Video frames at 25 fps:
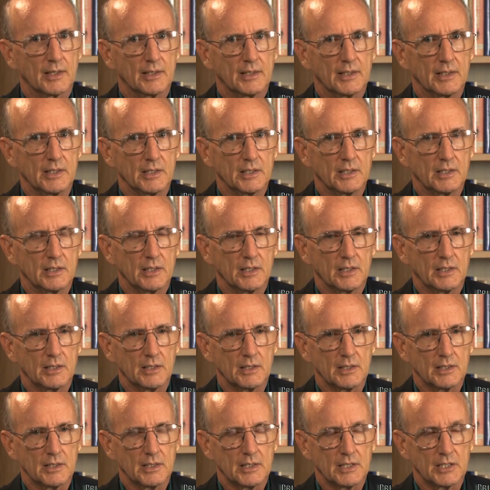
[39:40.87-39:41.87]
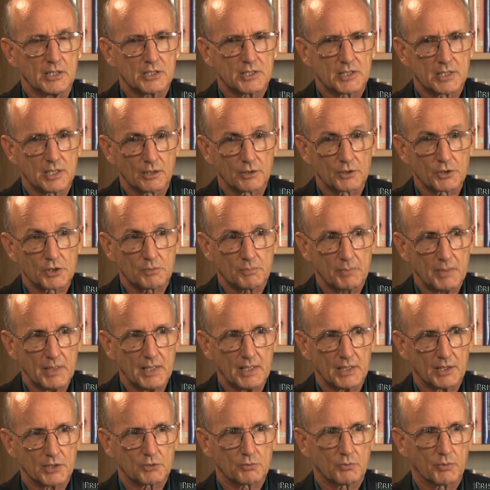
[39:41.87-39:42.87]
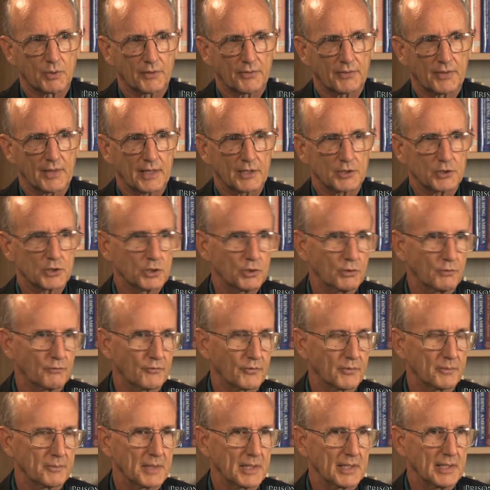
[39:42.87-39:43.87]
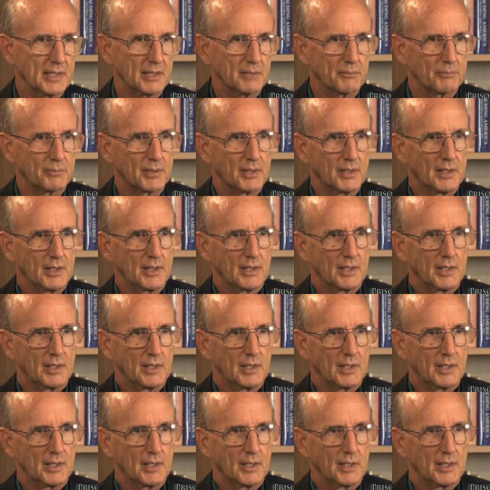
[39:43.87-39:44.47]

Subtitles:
He still speaks with that shoot from the hip